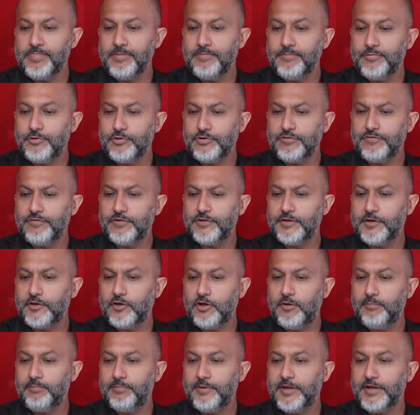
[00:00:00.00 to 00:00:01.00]
beautiful and
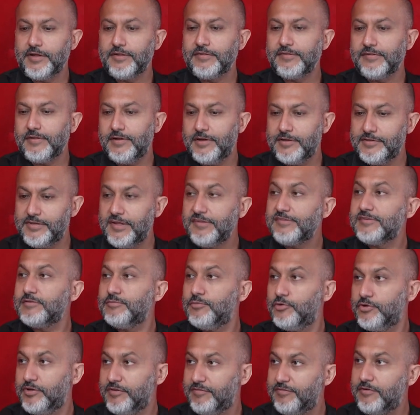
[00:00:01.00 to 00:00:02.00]
complex
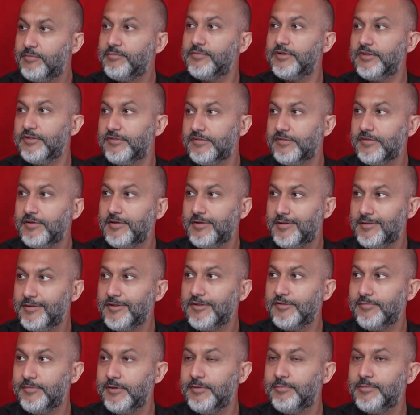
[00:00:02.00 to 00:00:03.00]
testimony from
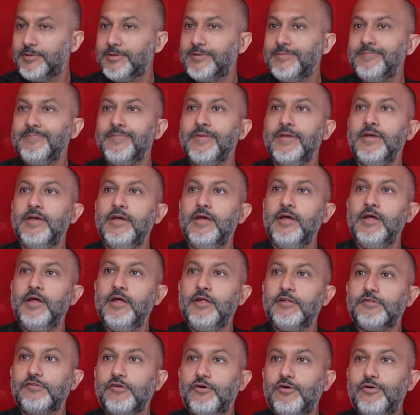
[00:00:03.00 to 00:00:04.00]
these people.
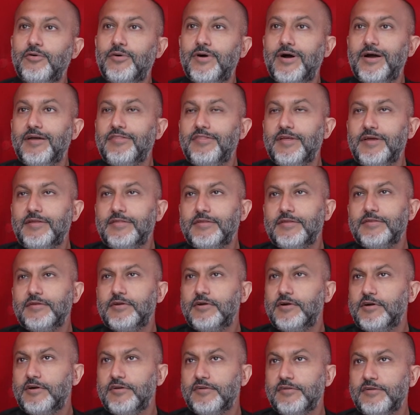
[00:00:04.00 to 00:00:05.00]
So I think that
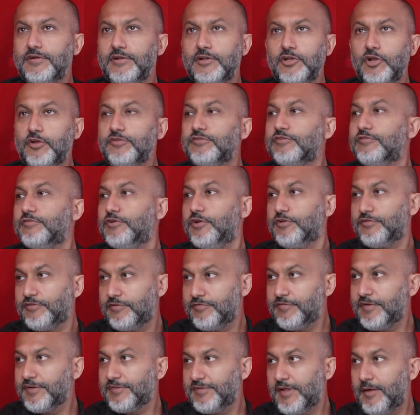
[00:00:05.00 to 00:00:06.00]
there are lots
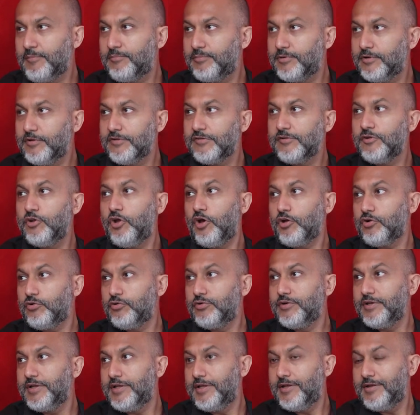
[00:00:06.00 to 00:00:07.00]
of examples, not
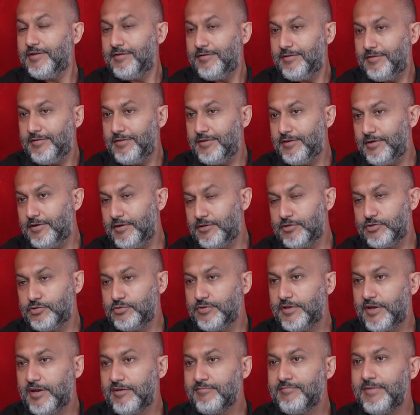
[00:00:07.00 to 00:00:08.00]
only the two
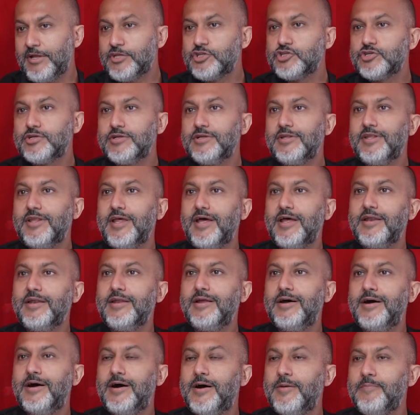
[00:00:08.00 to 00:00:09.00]
that I mentioned,
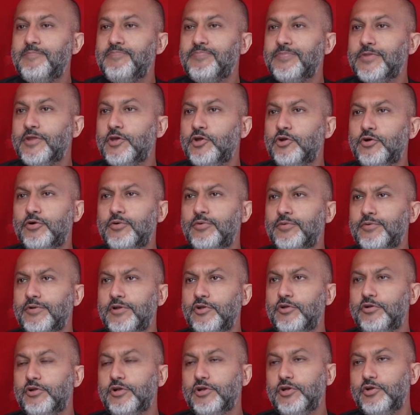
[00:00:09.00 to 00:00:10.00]
that
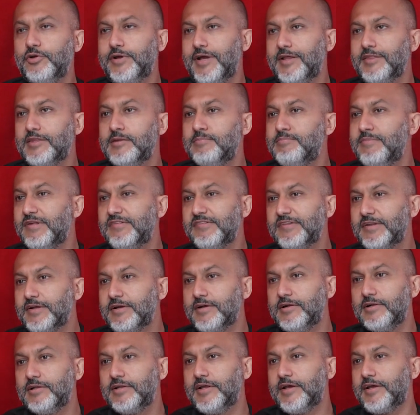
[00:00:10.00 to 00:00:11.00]
look at the
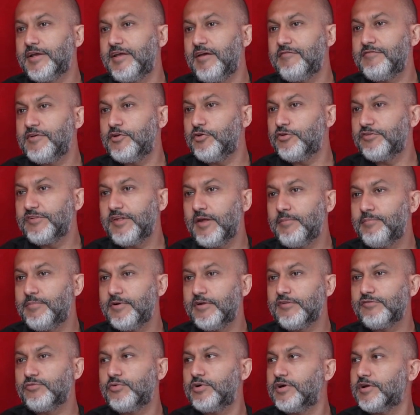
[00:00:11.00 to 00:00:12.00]
mystical. Like Kevin
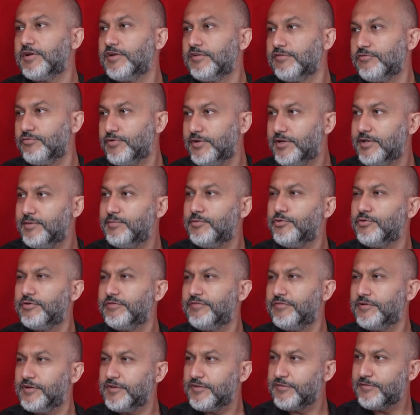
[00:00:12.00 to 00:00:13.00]
Osepa's work is really
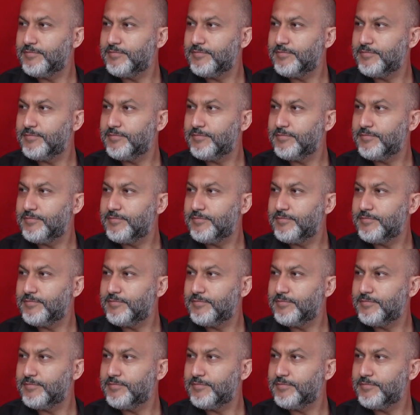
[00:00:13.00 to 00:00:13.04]
beautiful and